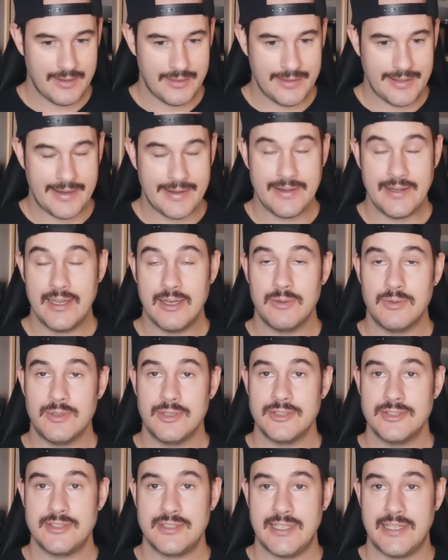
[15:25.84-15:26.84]
the idea
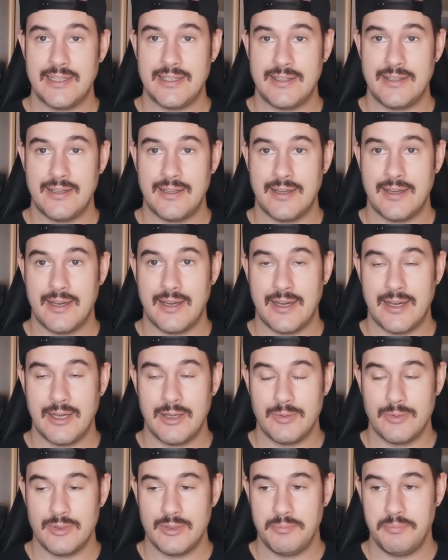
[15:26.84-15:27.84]
was that
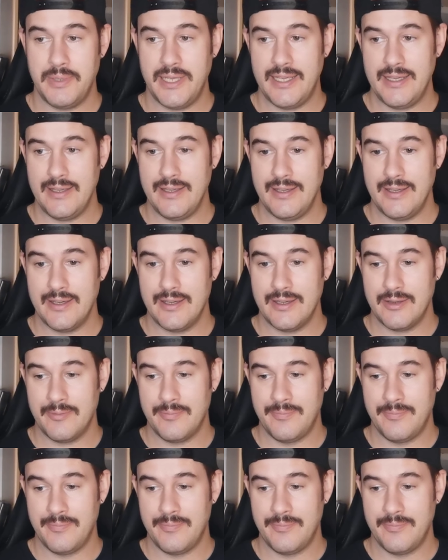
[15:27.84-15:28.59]
I would be